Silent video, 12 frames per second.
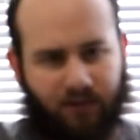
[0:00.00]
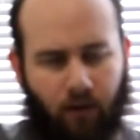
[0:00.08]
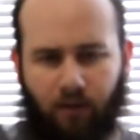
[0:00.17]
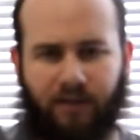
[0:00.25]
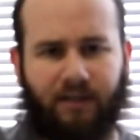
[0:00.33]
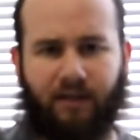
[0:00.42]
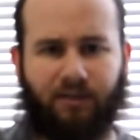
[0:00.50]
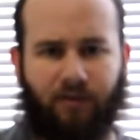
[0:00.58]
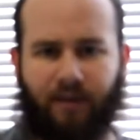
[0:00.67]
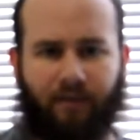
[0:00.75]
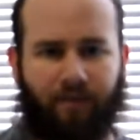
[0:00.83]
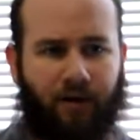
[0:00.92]
all the details are
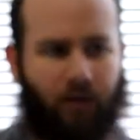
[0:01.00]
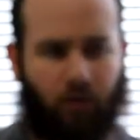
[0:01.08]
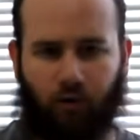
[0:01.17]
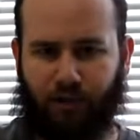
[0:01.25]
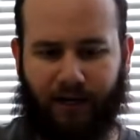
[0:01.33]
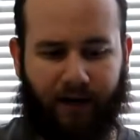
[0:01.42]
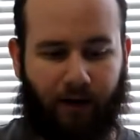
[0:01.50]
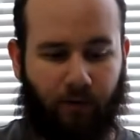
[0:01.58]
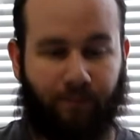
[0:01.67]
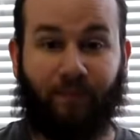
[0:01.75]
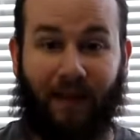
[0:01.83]
in that video, go check it out.